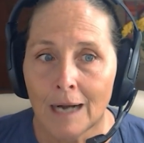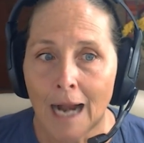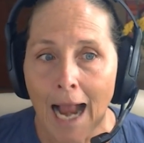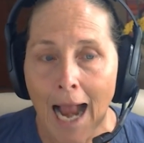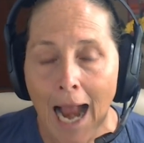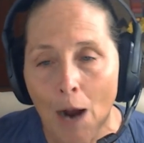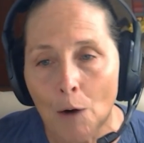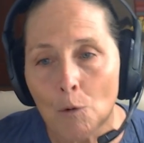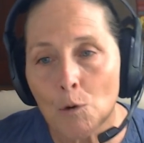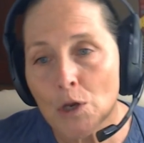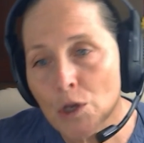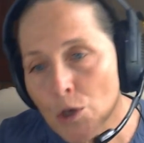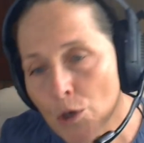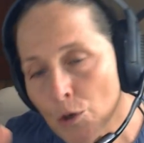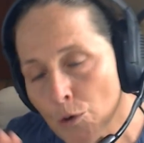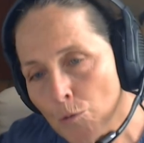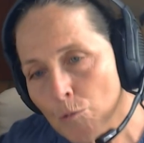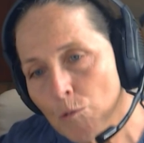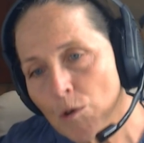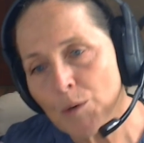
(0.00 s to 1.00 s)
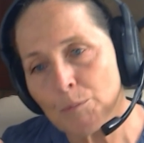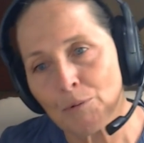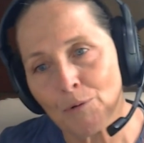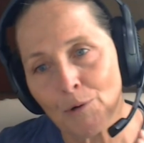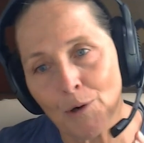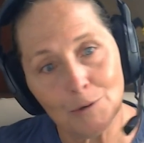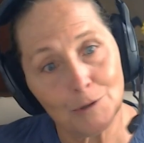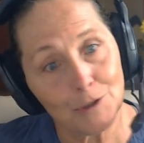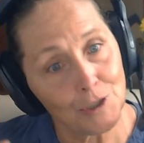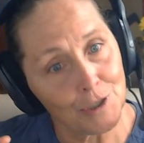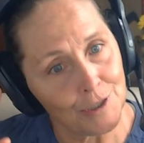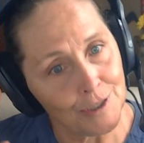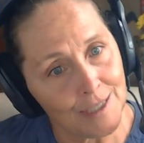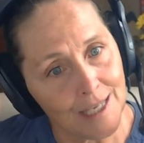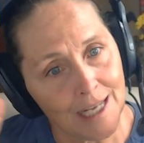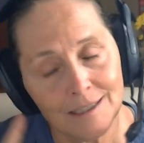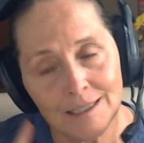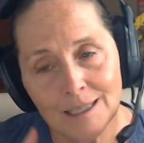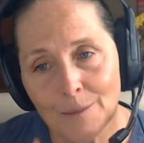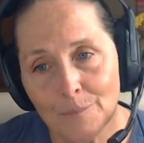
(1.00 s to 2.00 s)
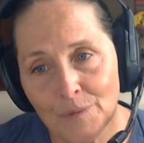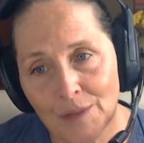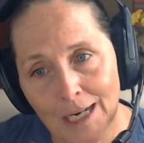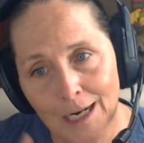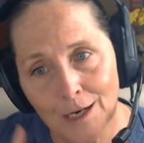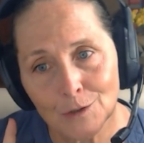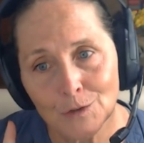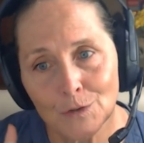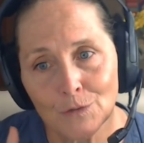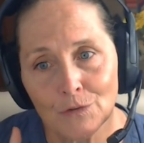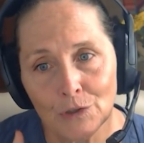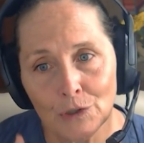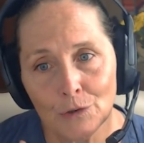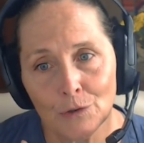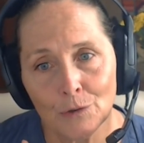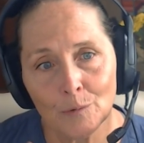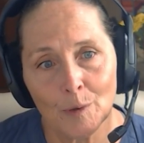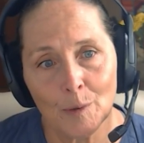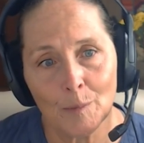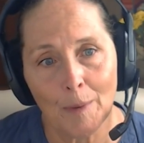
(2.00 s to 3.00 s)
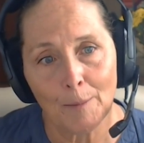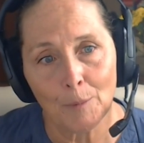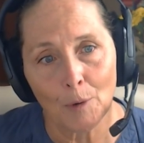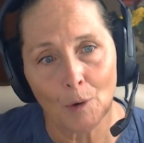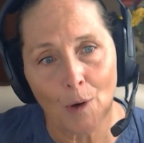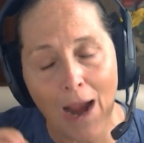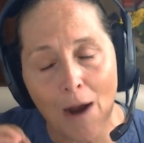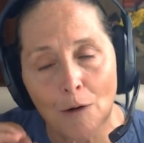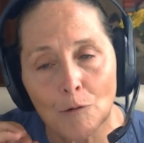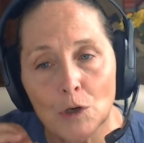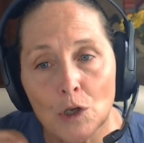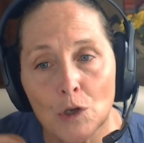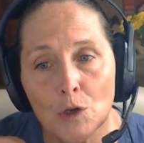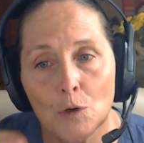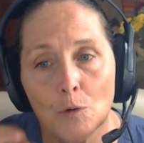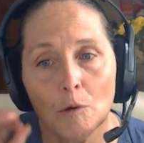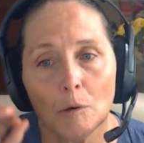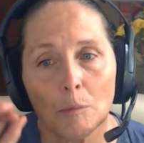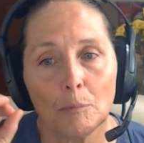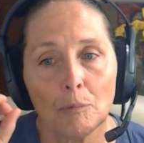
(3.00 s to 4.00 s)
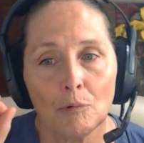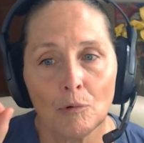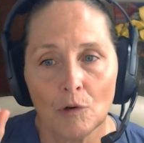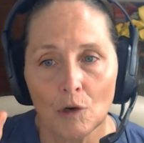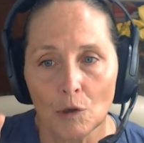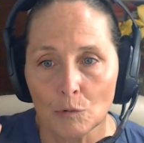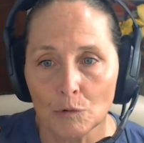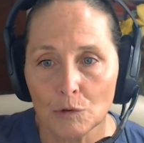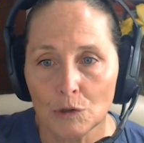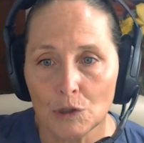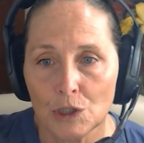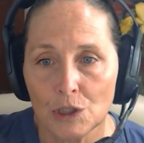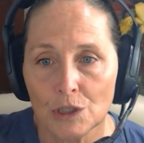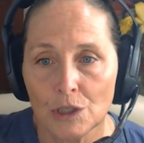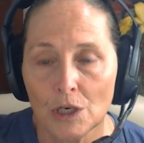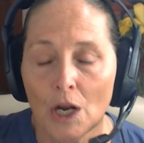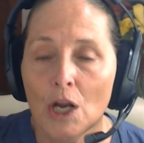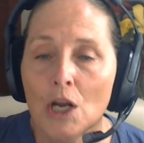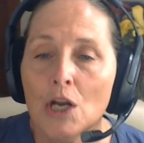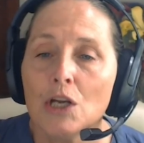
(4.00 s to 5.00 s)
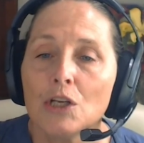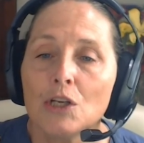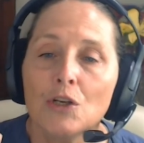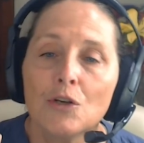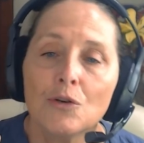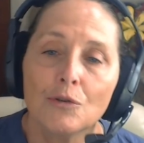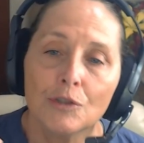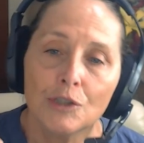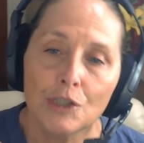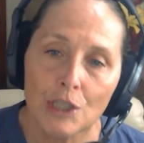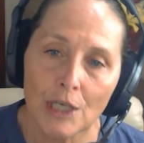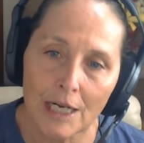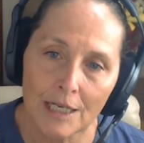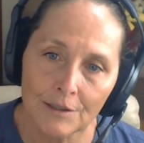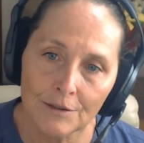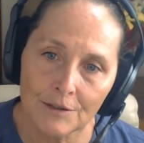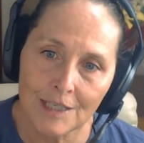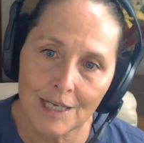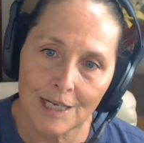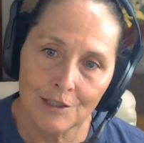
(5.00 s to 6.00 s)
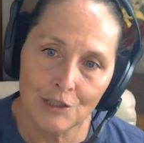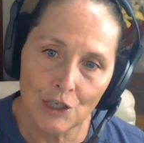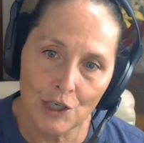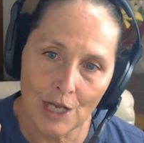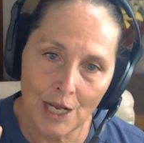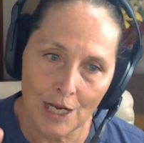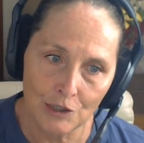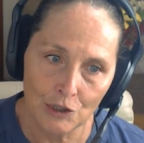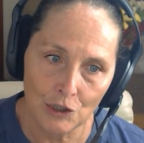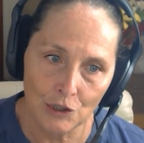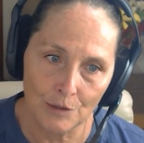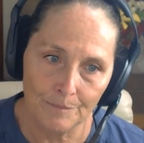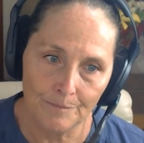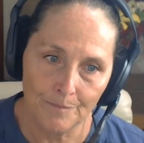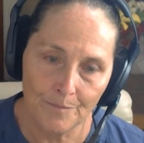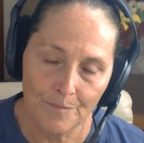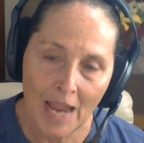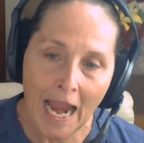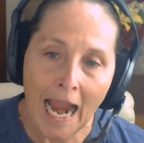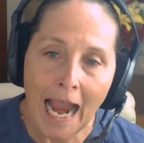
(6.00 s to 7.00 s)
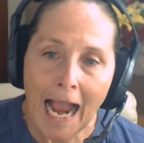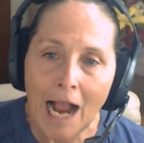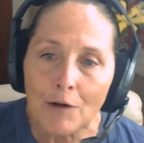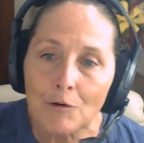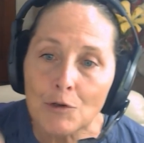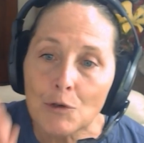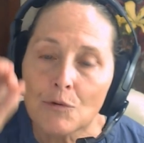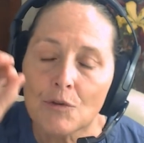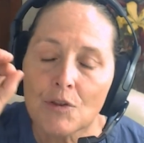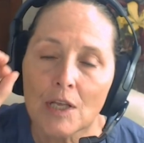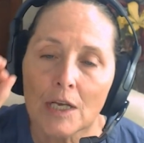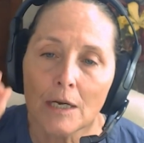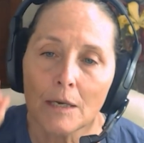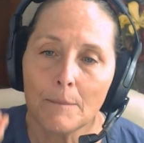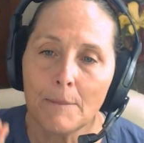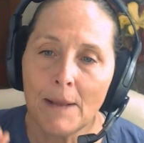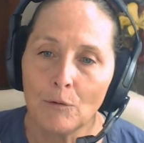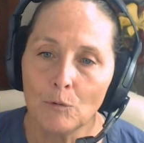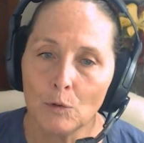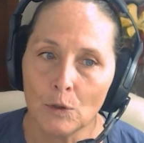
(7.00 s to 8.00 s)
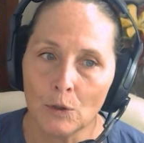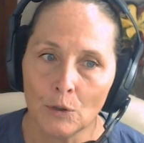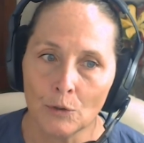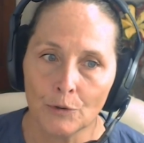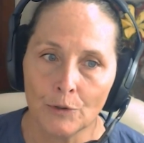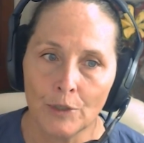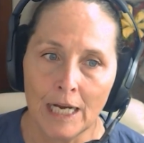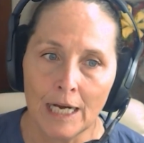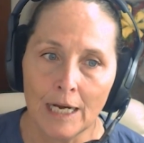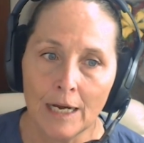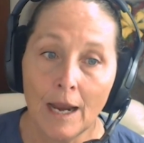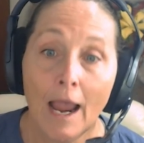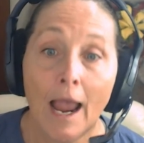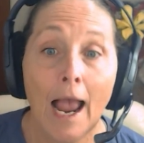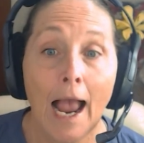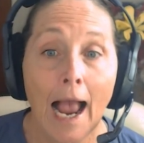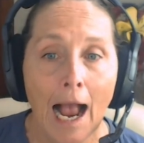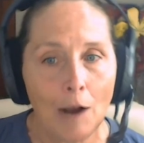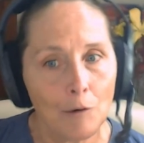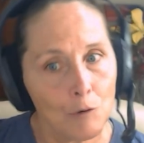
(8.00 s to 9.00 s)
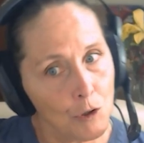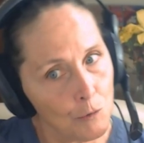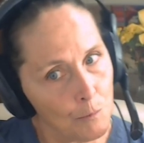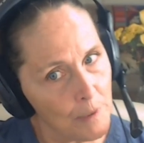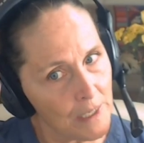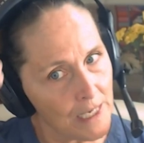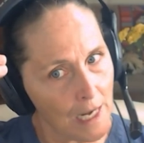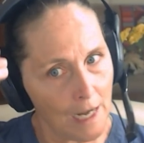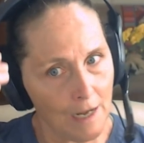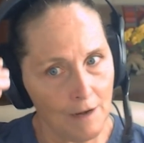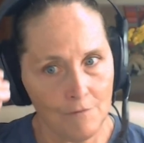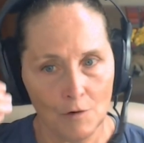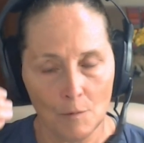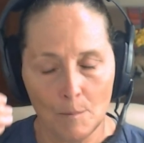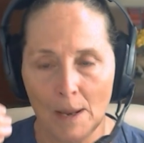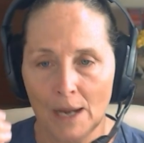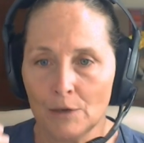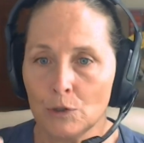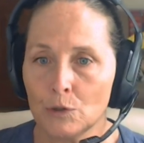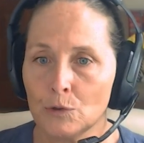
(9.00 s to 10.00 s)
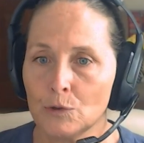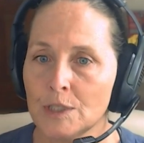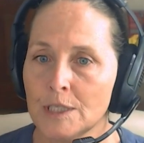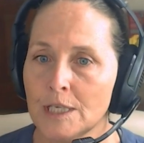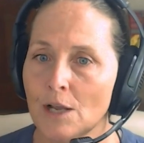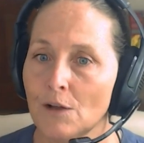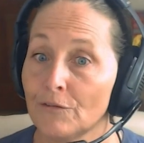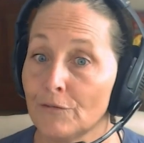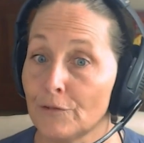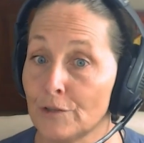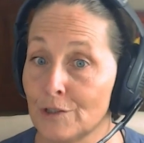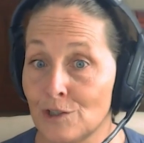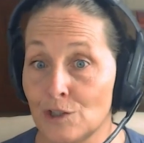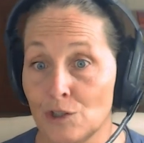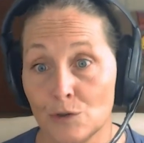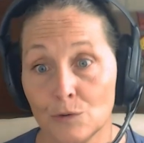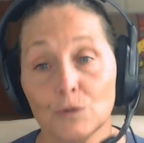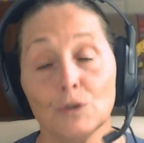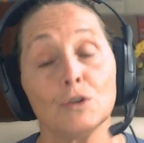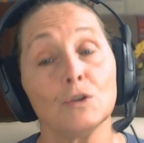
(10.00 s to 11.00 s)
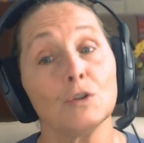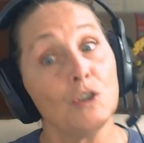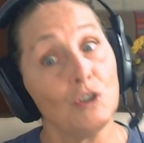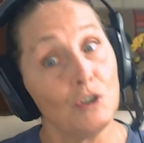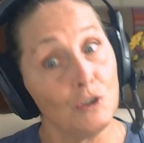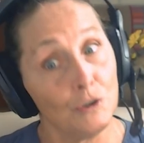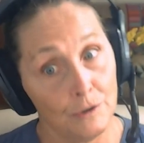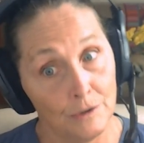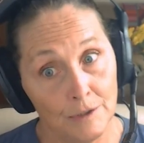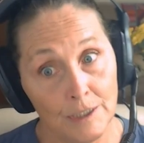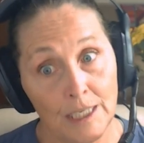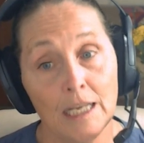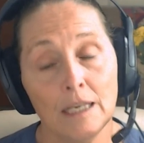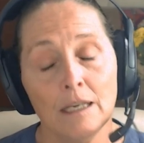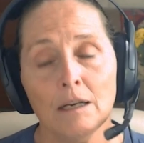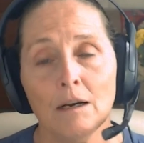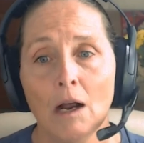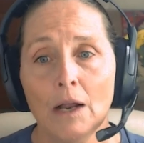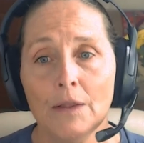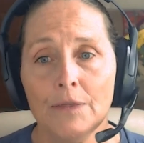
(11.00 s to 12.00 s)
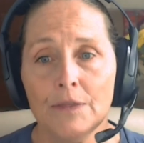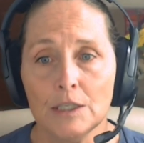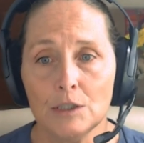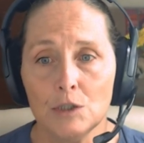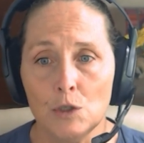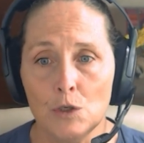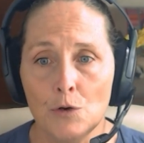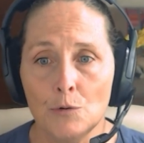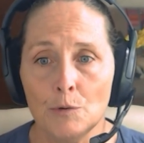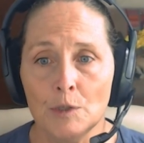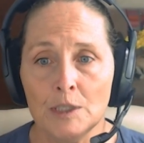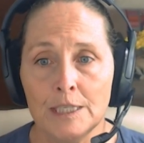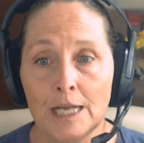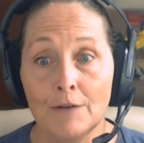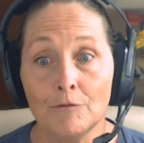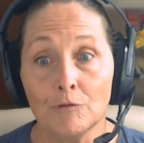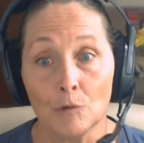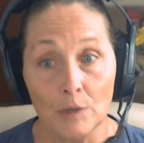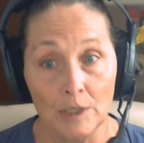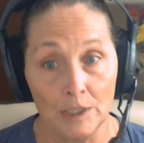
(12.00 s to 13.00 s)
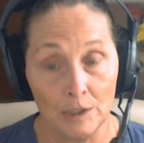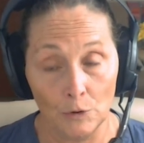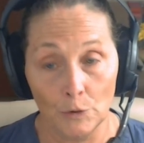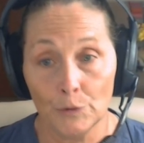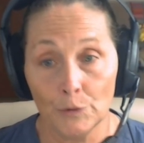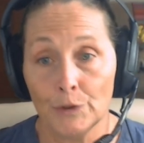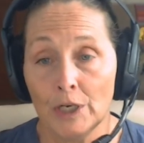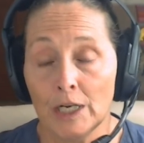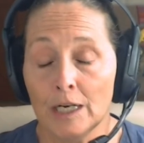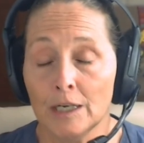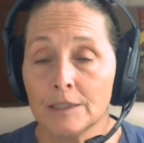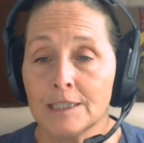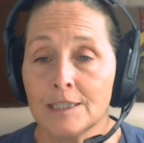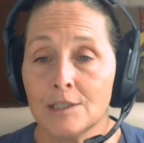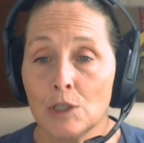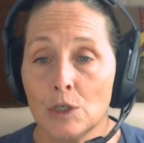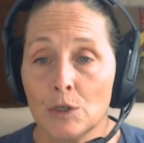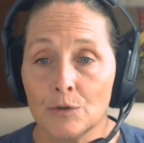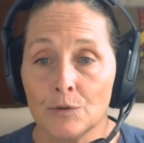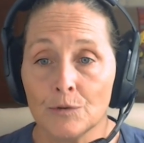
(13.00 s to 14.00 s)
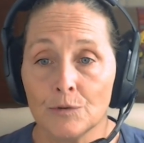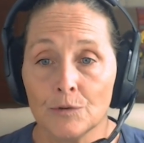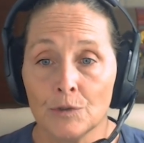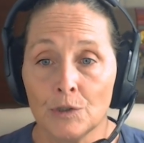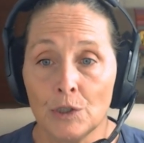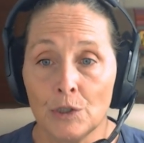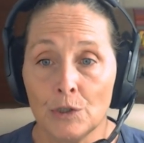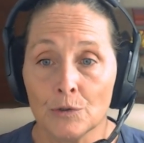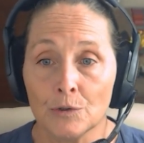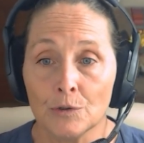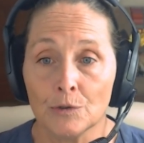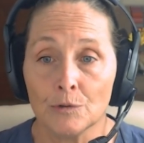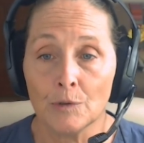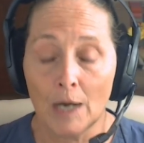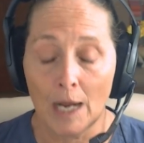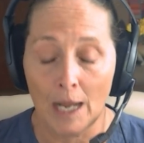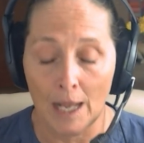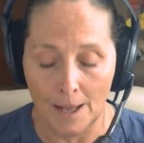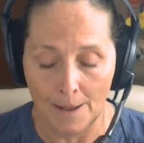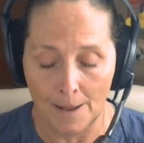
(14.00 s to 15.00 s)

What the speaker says: How you approach, because that's something else for you to remember, how you approach your child's education, how you think about learning, how you behave about yourself as your taking on this new endeavor and learning us your